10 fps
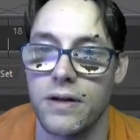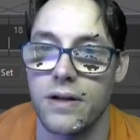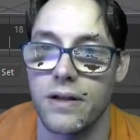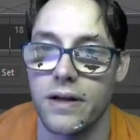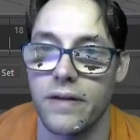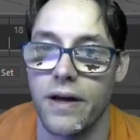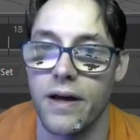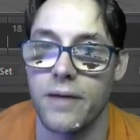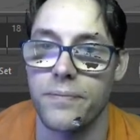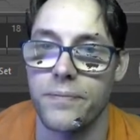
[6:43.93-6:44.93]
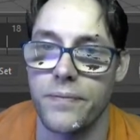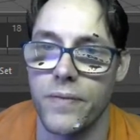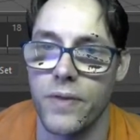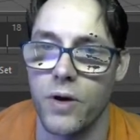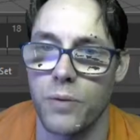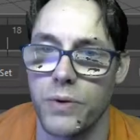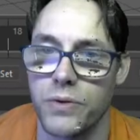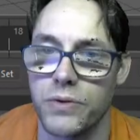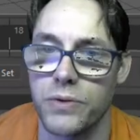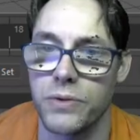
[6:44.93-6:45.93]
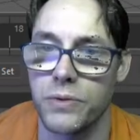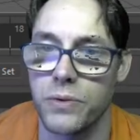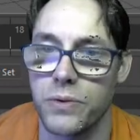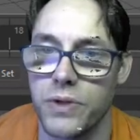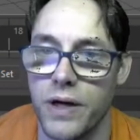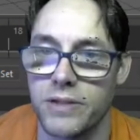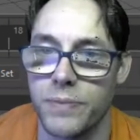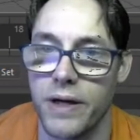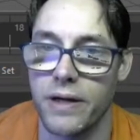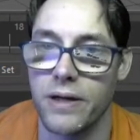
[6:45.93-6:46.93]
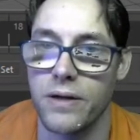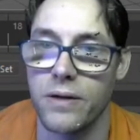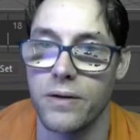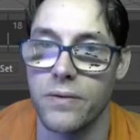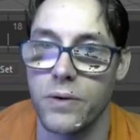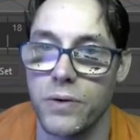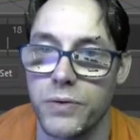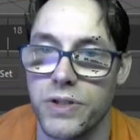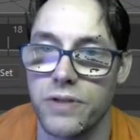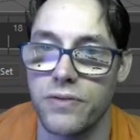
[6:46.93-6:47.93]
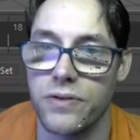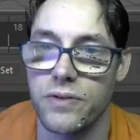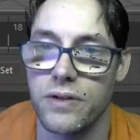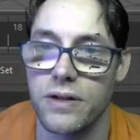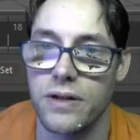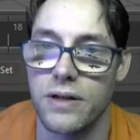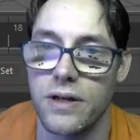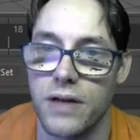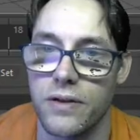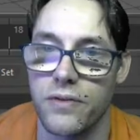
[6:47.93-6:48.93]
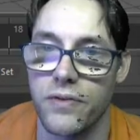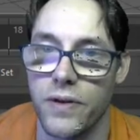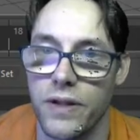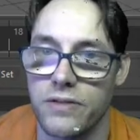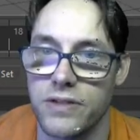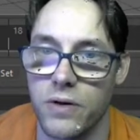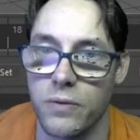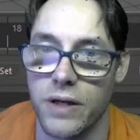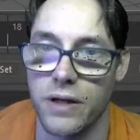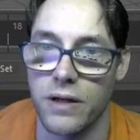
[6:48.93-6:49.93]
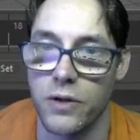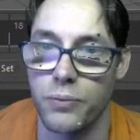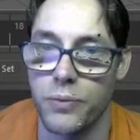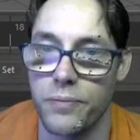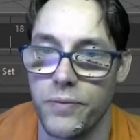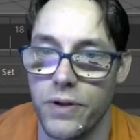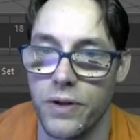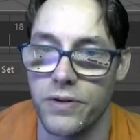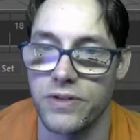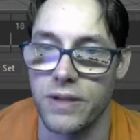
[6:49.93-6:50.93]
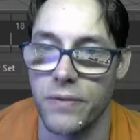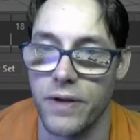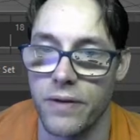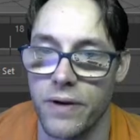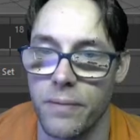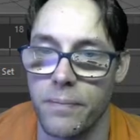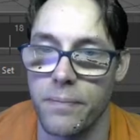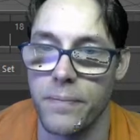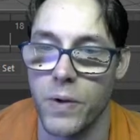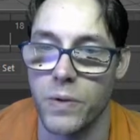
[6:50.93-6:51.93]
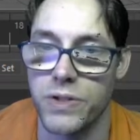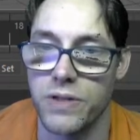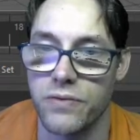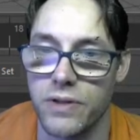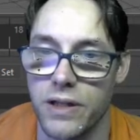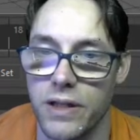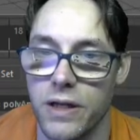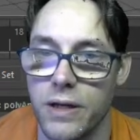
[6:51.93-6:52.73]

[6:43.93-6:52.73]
like that. I'll put 2 dots back here, hold Shift, and then fill in. See how we're making a loop? I'll do the same thing there. Hold Shift and click.